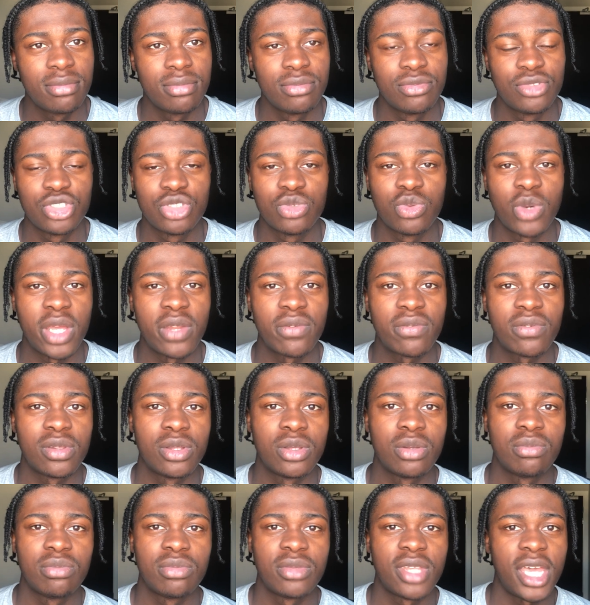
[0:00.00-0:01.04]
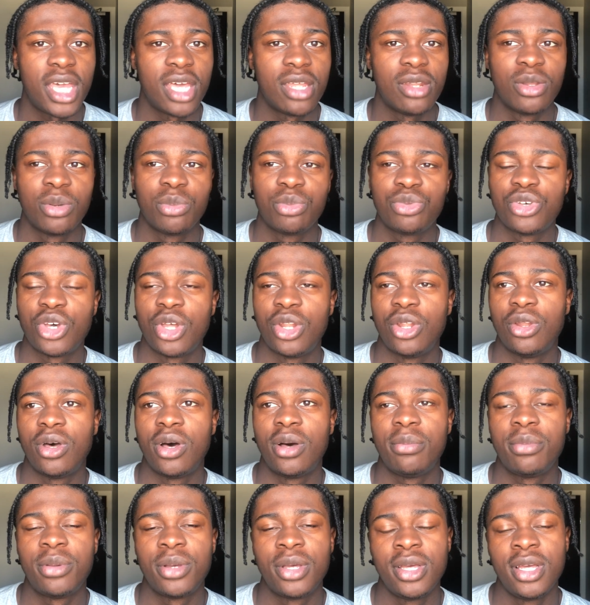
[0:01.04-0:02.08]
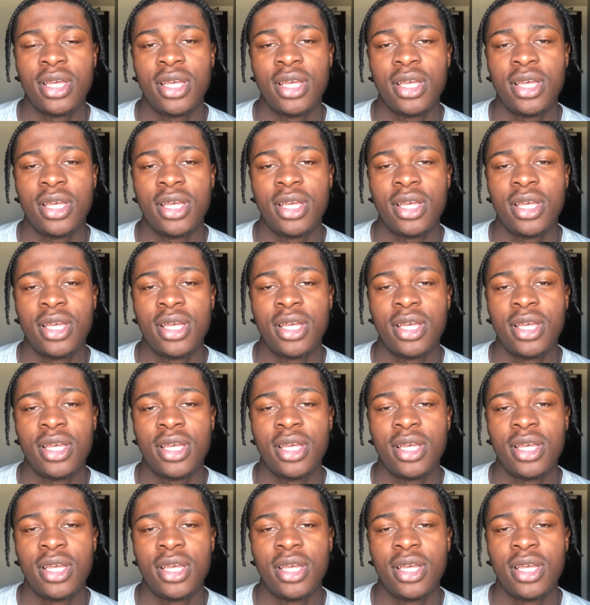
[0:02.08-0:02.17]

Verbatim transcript: just waiting for them. They end up turning up.